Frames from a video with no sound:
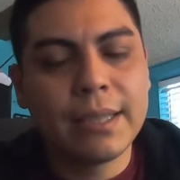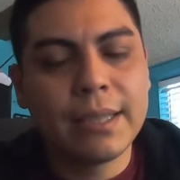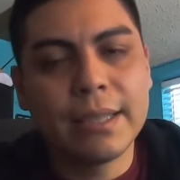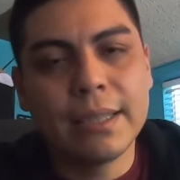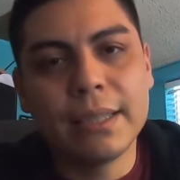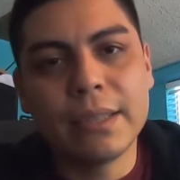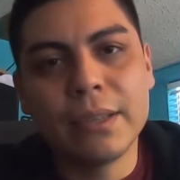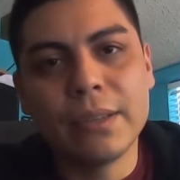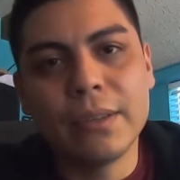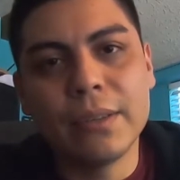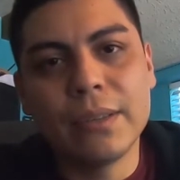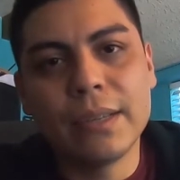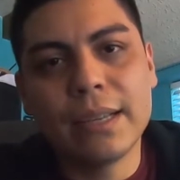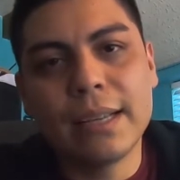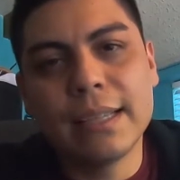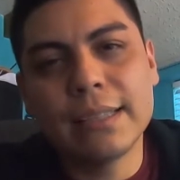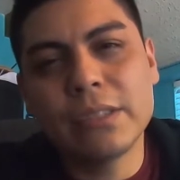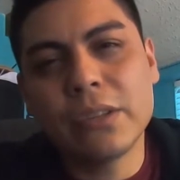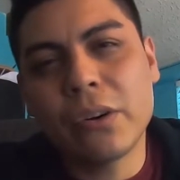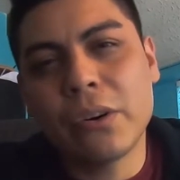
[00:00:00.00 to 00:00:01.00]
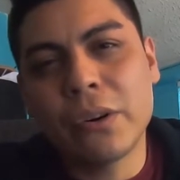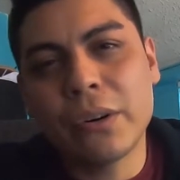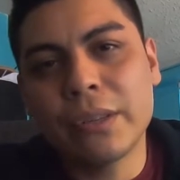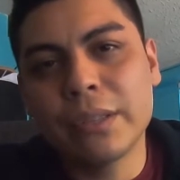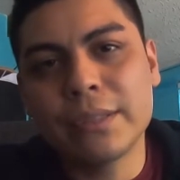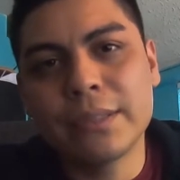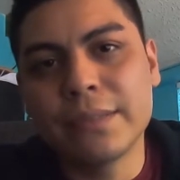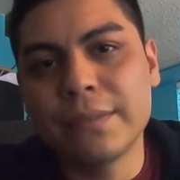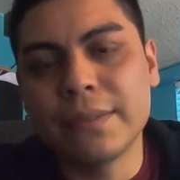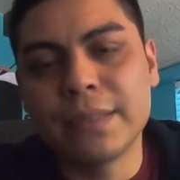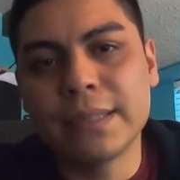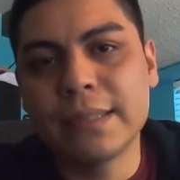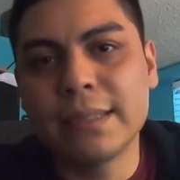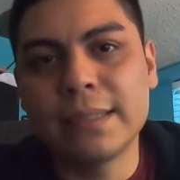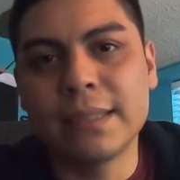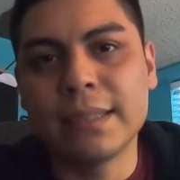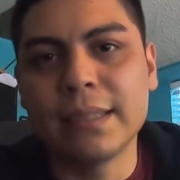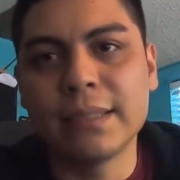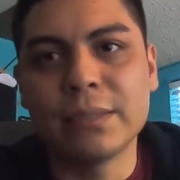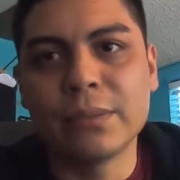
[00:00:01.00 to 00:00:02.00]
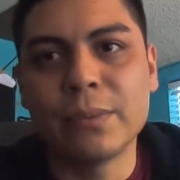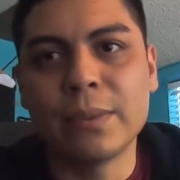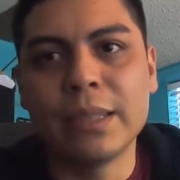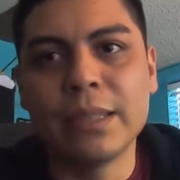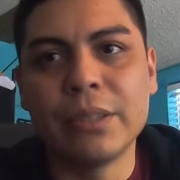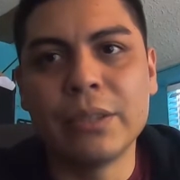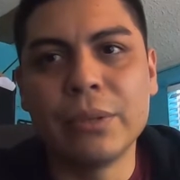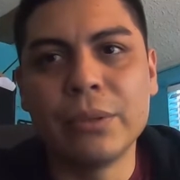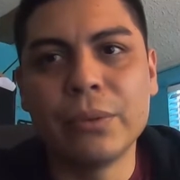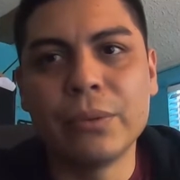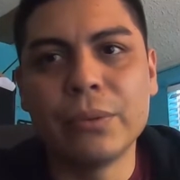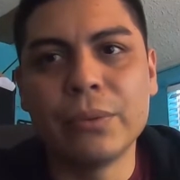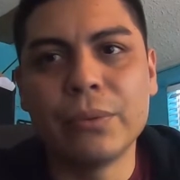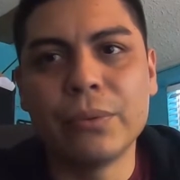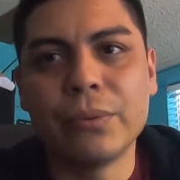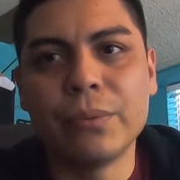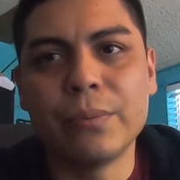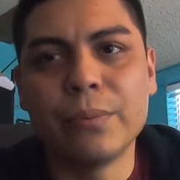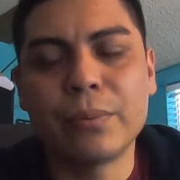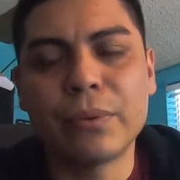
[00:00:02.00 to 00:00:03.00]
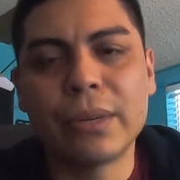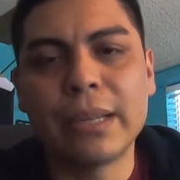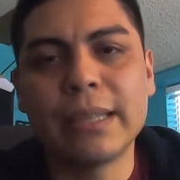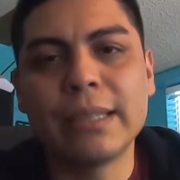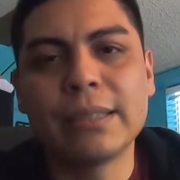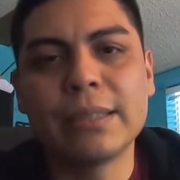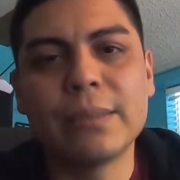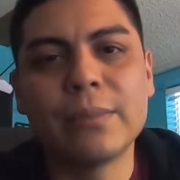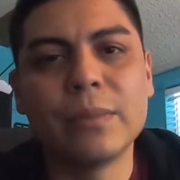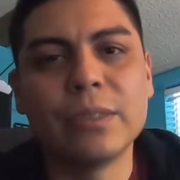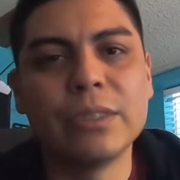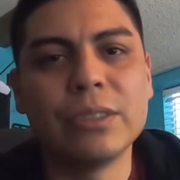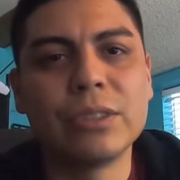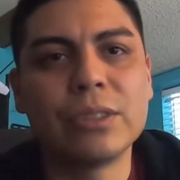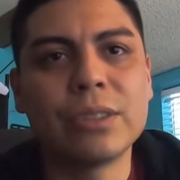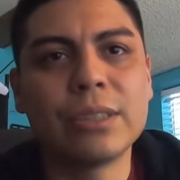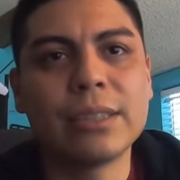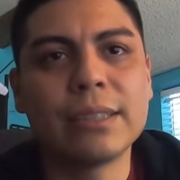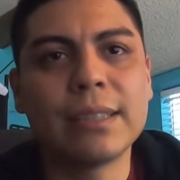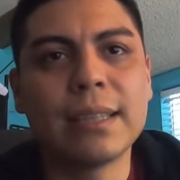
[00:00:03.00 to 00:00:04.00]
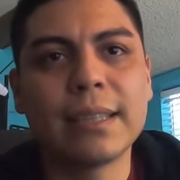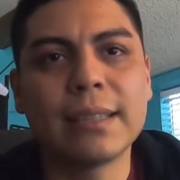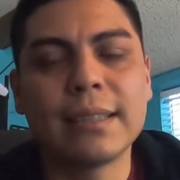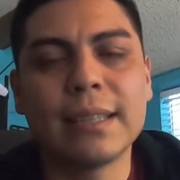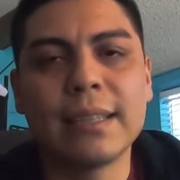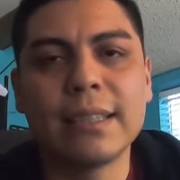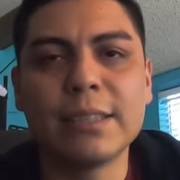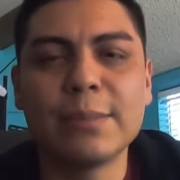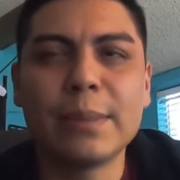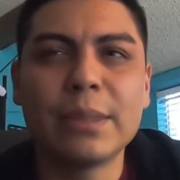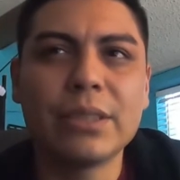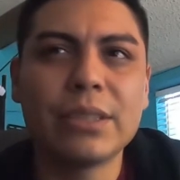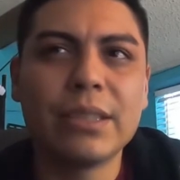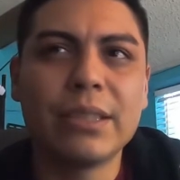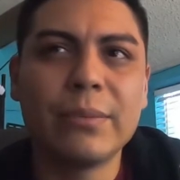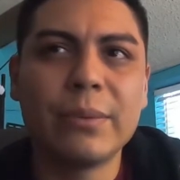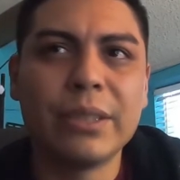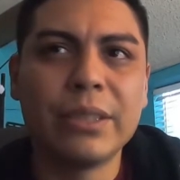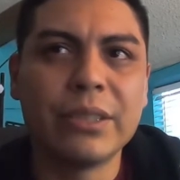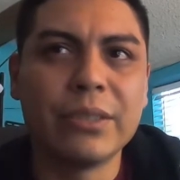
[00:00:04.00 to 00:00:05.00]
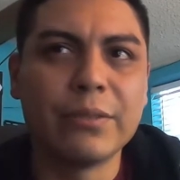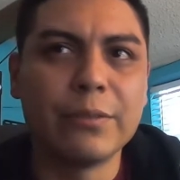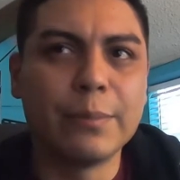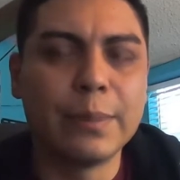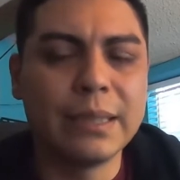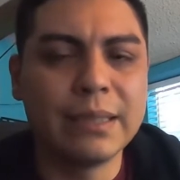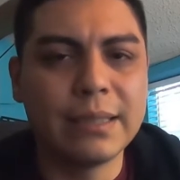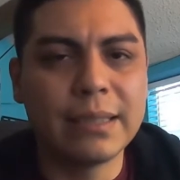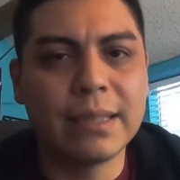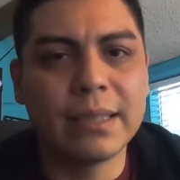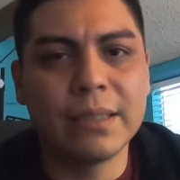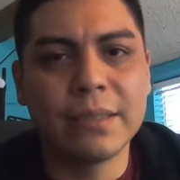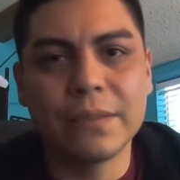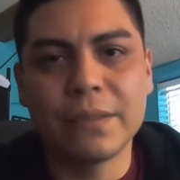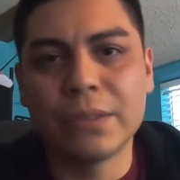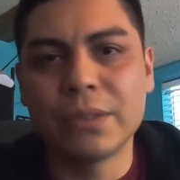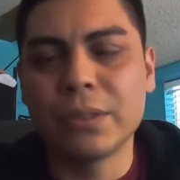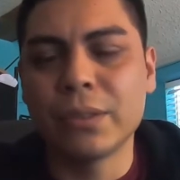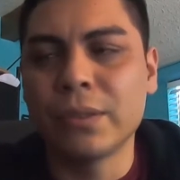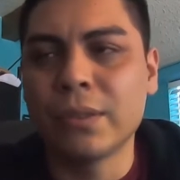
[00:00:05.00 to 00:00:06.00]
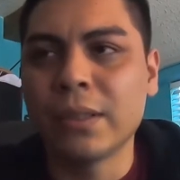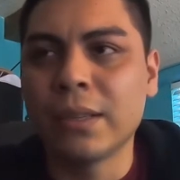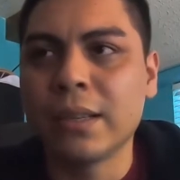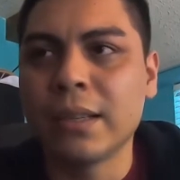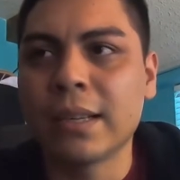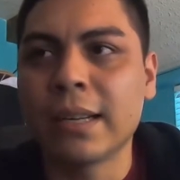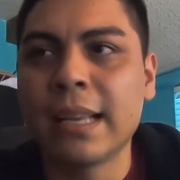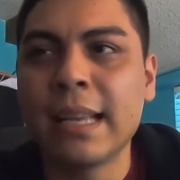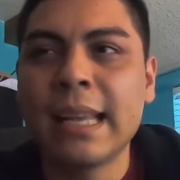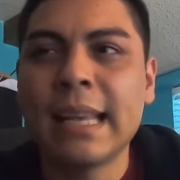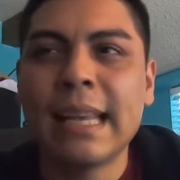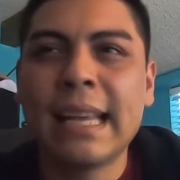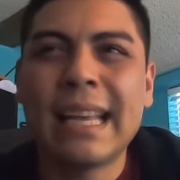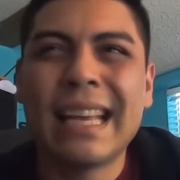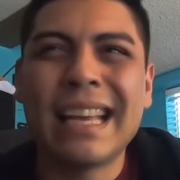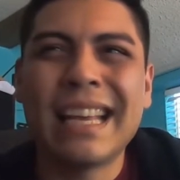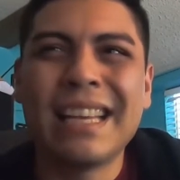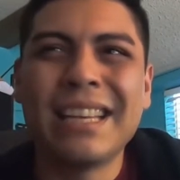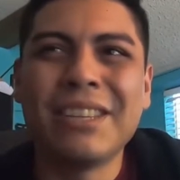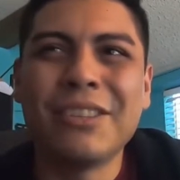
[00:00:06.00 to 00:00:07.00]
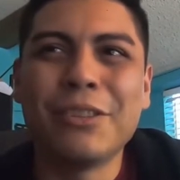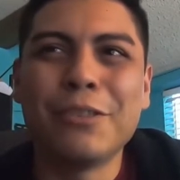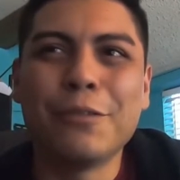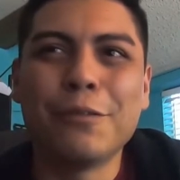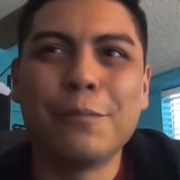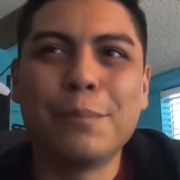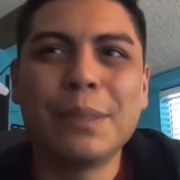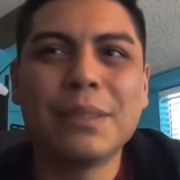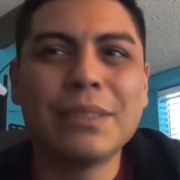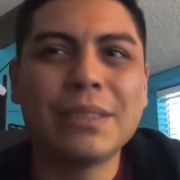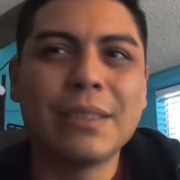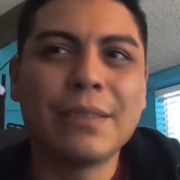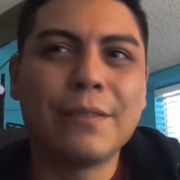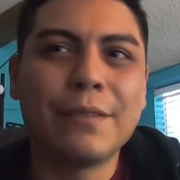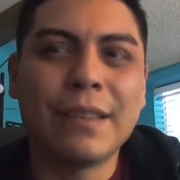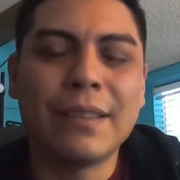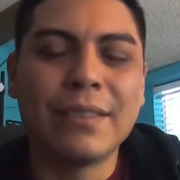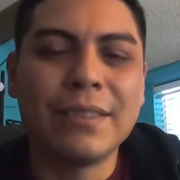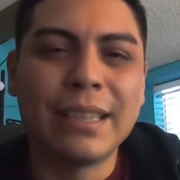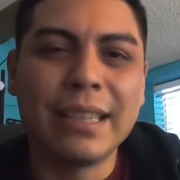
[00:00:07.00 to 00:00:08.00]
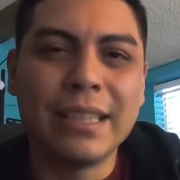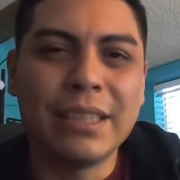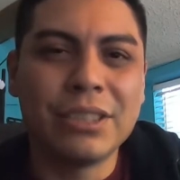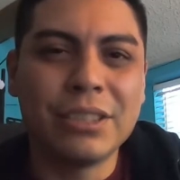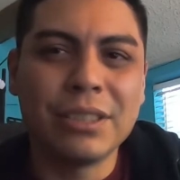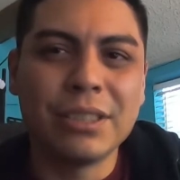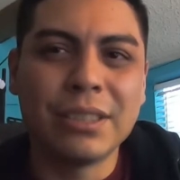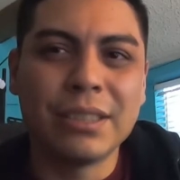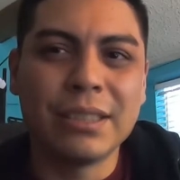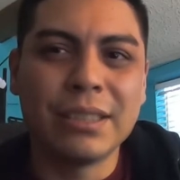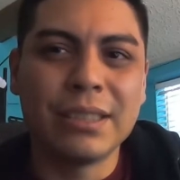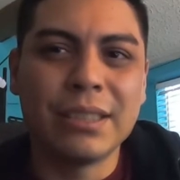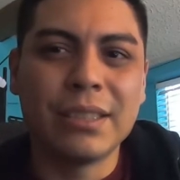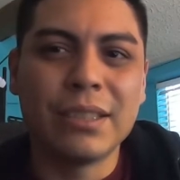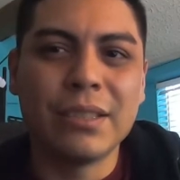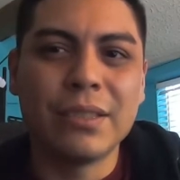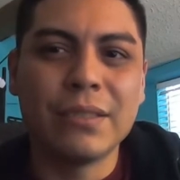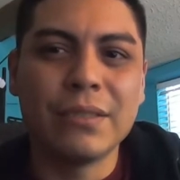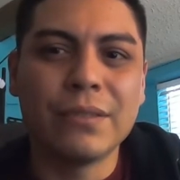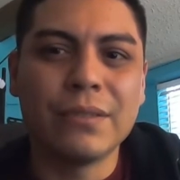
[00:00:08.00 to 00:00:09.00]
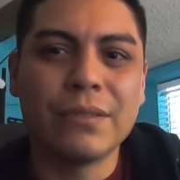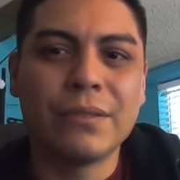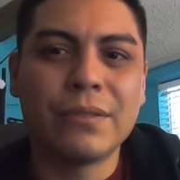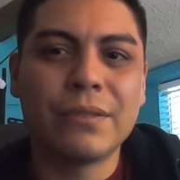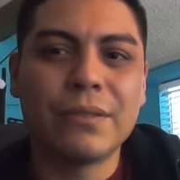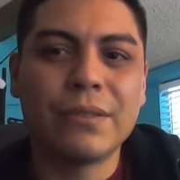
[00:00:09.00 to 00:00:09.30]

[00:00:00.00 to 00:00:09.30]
you know, it's hard to fix things when you break someone's trust like that, especially when you've been together for so long and you've built a foundation of